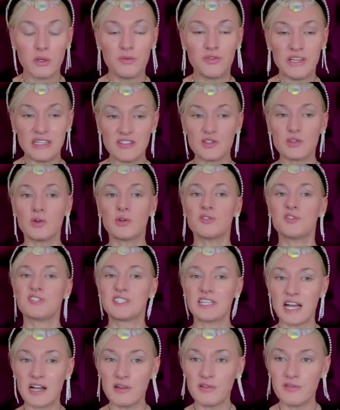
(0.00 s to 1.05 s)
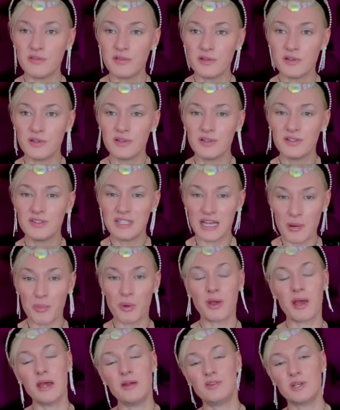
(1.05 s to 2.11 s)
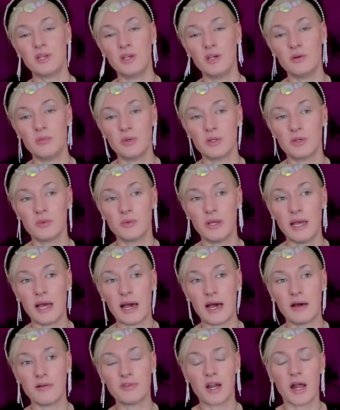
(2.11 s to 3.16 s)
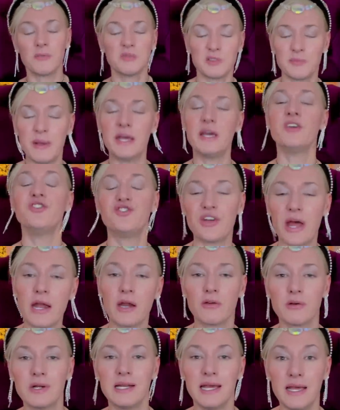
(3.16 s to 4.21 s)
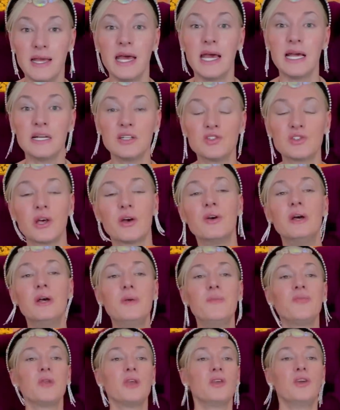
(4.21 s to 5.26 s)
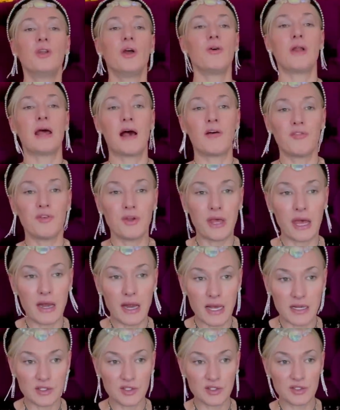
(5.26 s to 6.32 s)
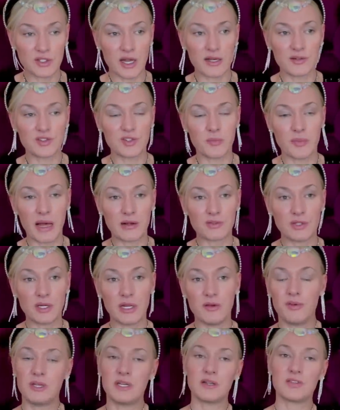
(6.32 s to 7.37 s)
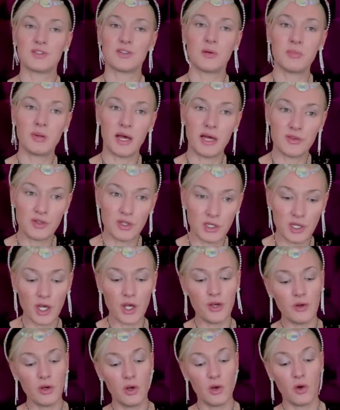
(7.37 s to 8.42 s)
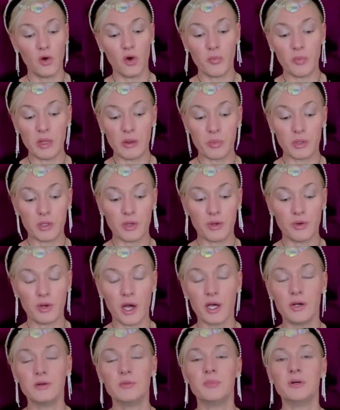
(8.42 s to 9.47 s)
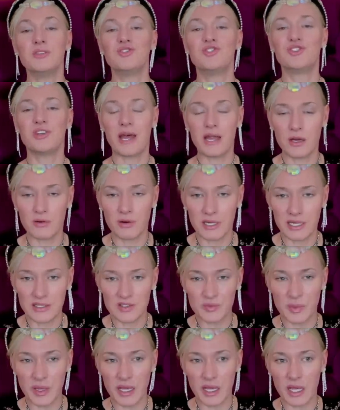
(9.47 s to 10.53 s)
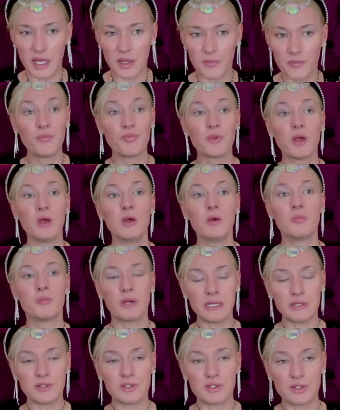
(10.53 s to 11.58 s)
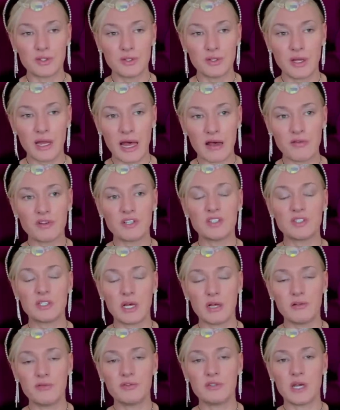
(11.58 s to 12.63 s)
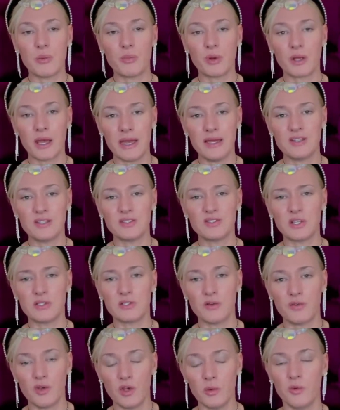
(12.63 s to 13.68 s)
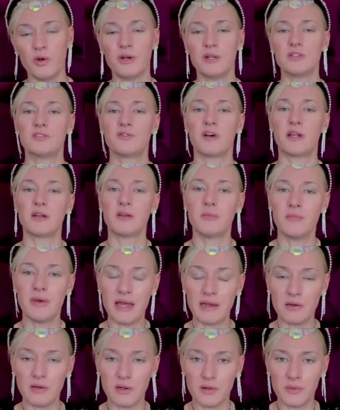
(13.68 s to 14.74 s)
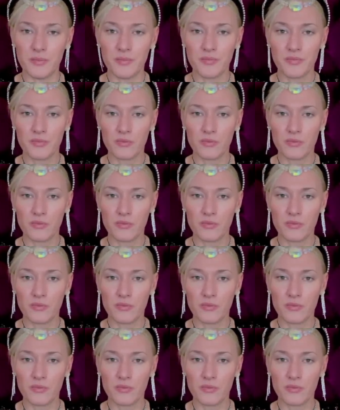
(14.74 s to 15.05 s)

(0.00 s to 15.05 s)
this sort of self deprecating humour that we have, and I'm speaking generally here, so you don't have to get exercised about it if it doesn't apply to you or people you know. But generally speaking, Brits have a self deprecating sense of humour. It is fundamental